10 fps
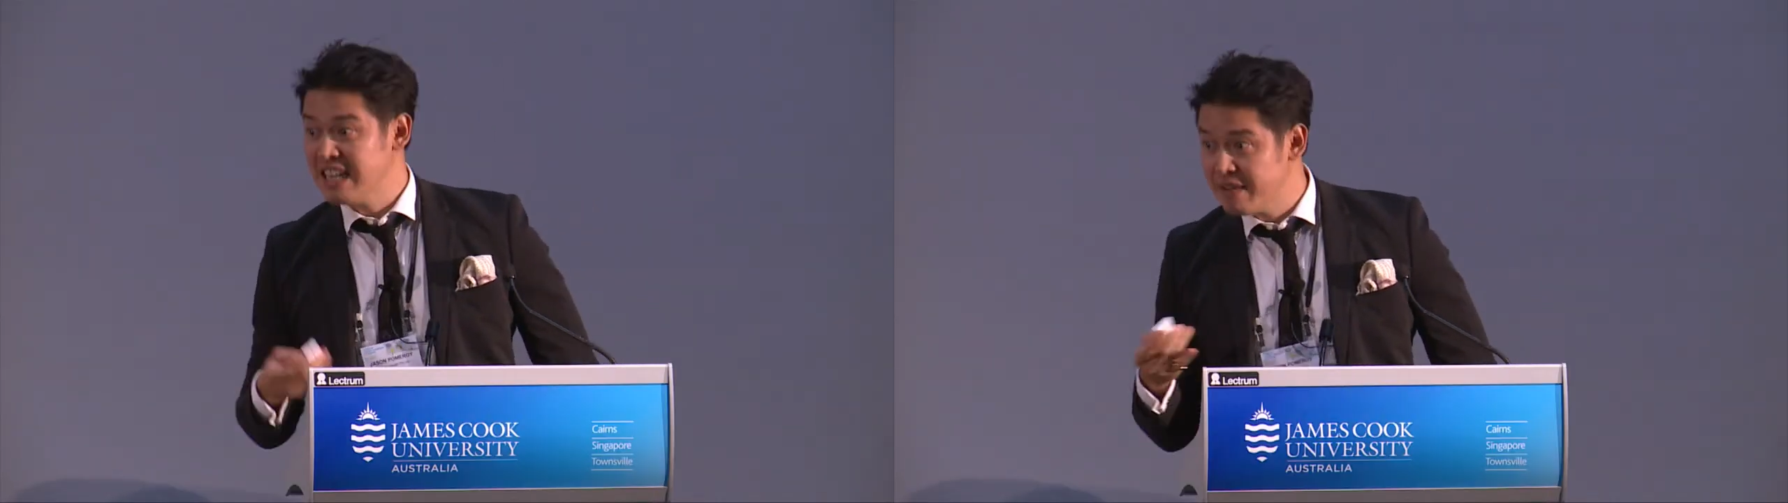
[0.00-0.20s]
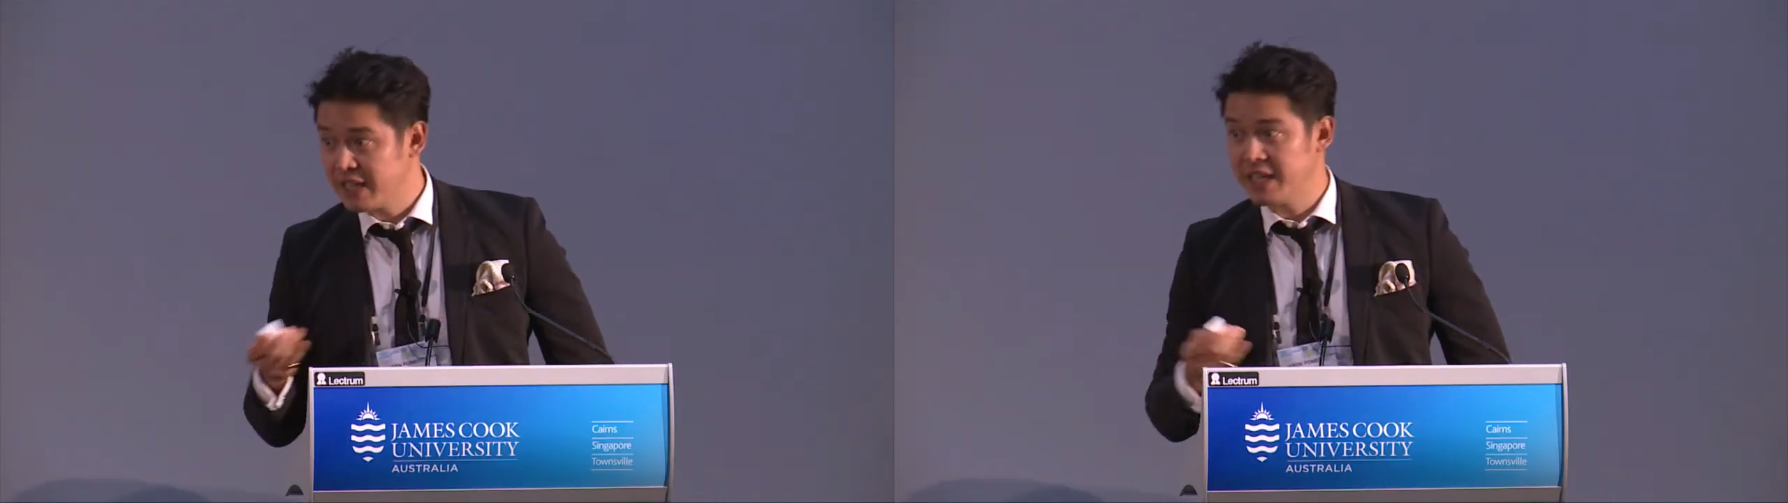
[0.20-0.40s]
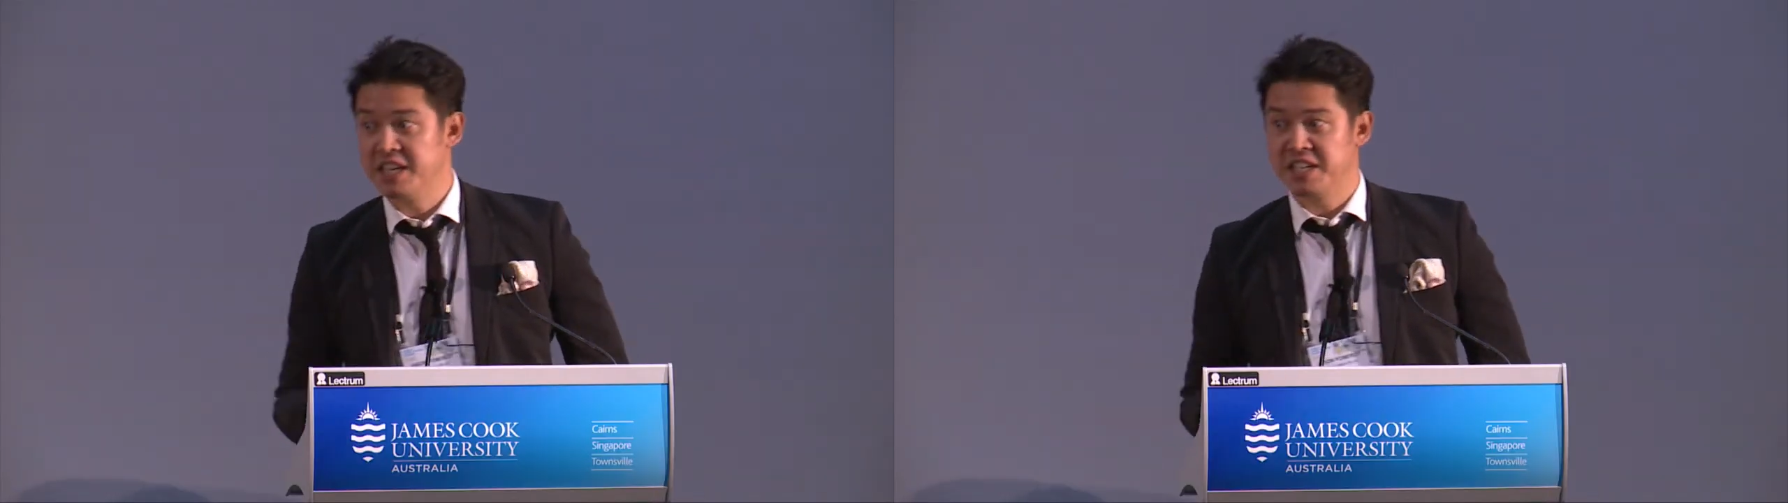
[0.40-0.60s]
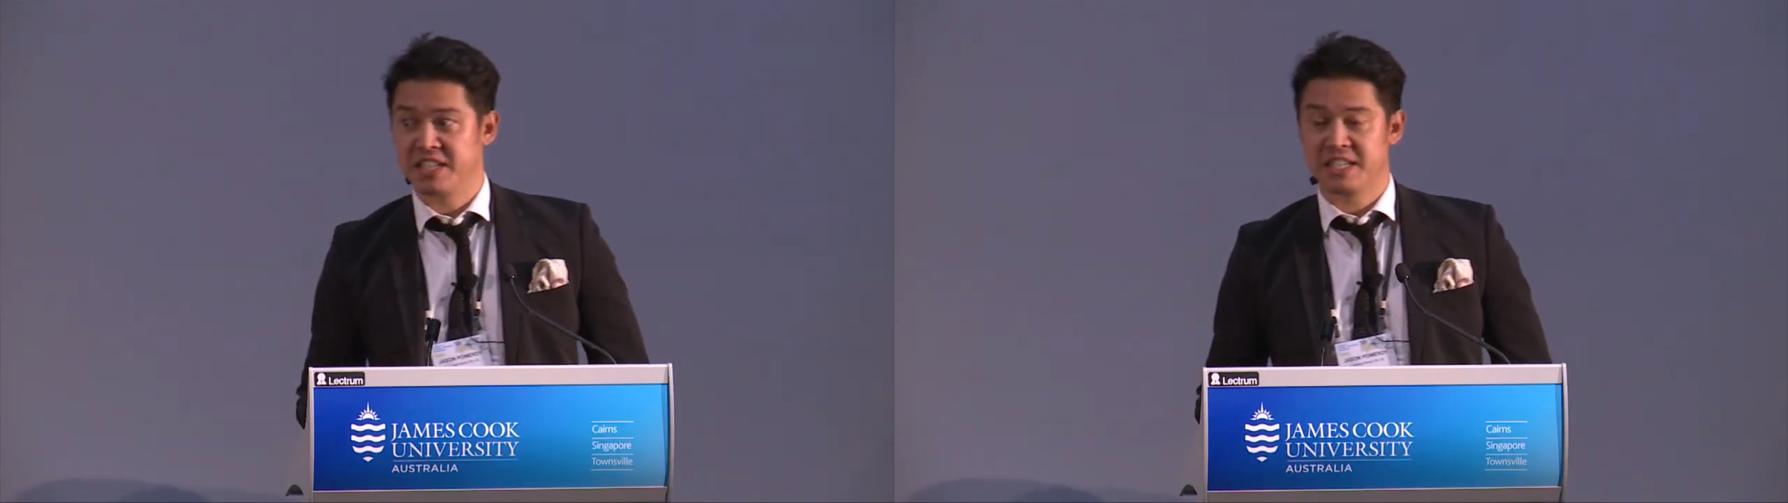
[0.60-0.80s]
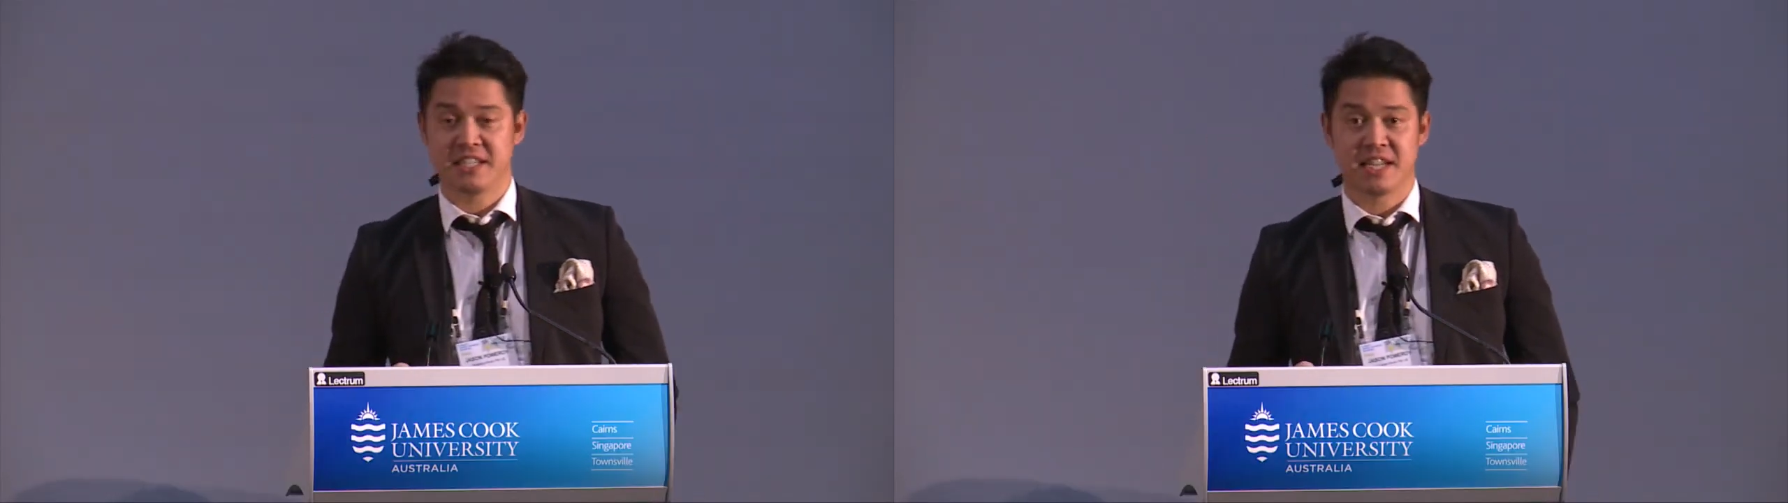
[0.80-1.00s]
living in inner
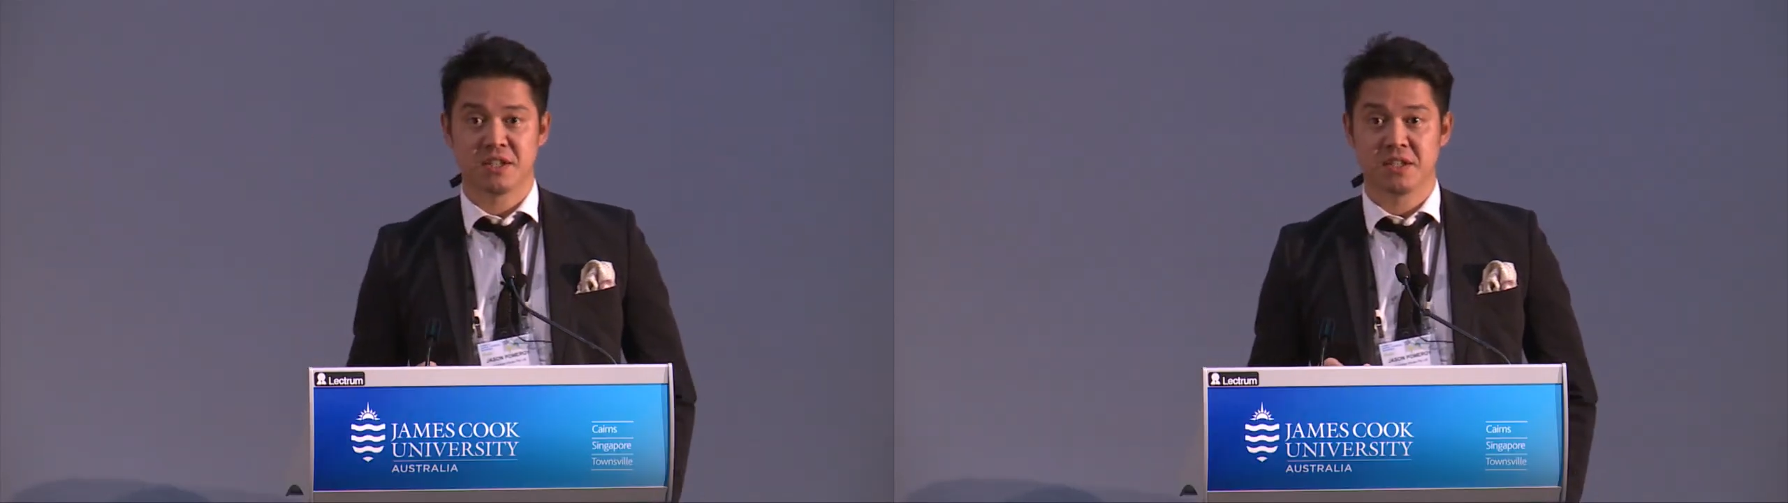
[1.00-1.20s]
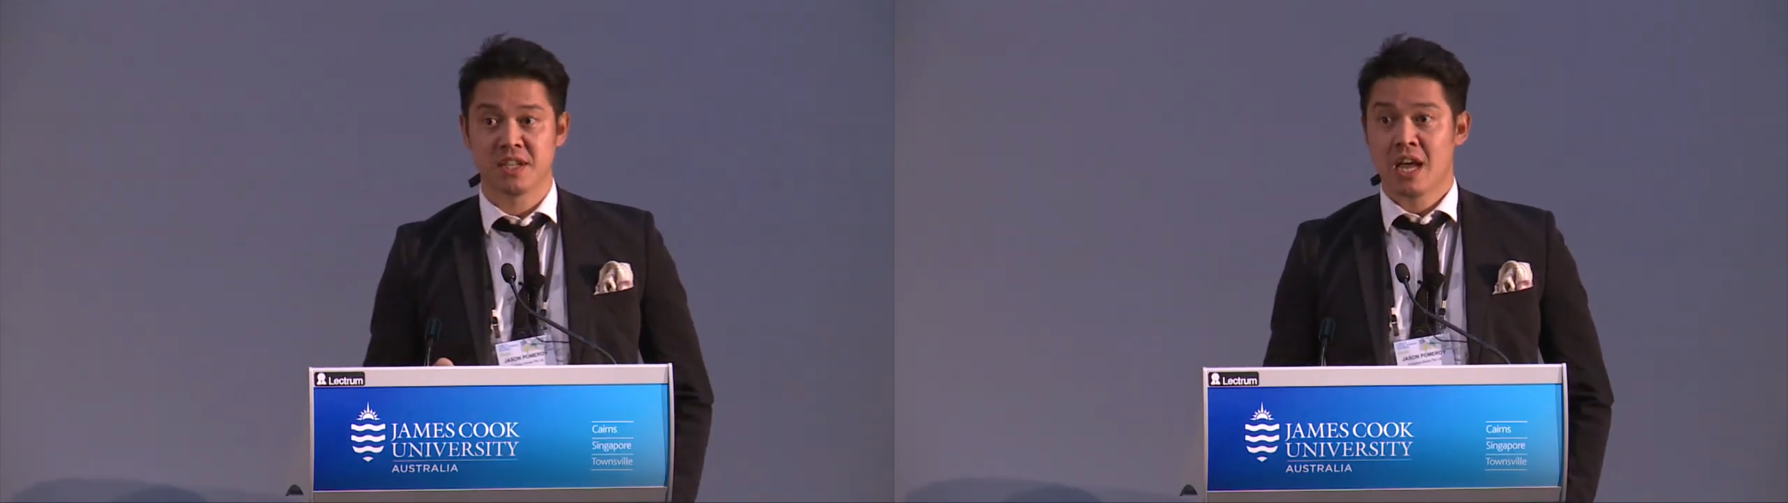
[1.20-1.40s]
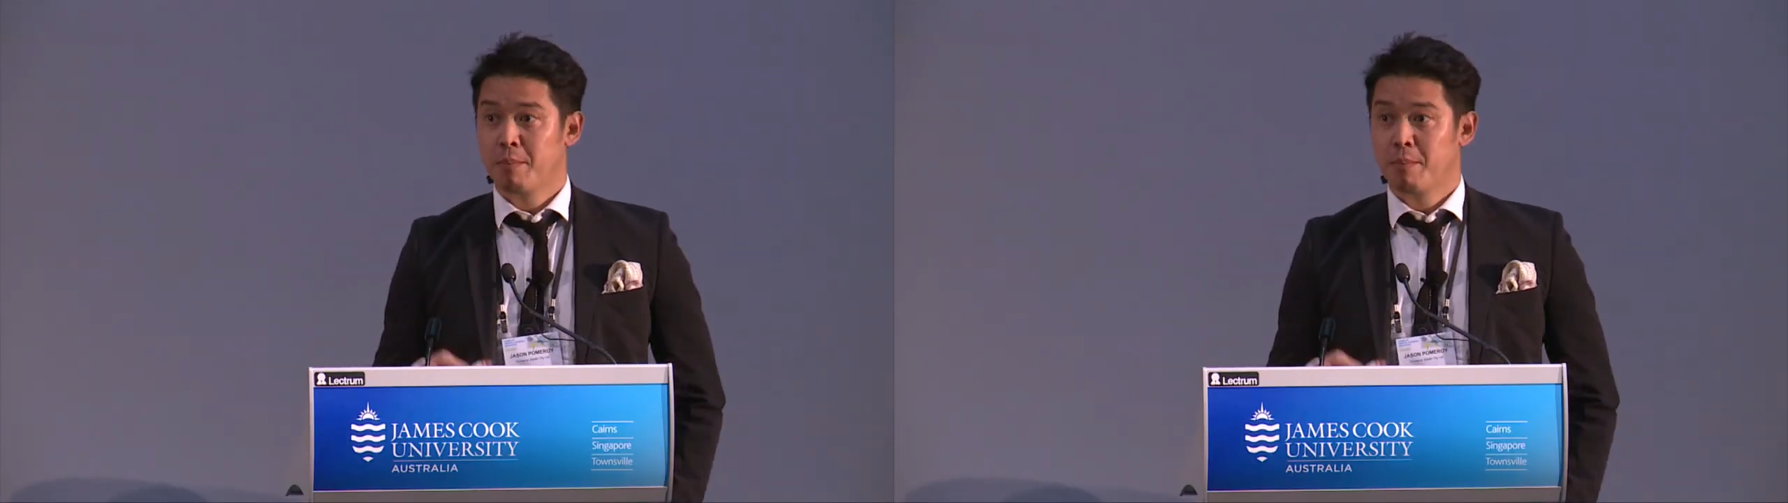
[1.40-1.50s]
city centers.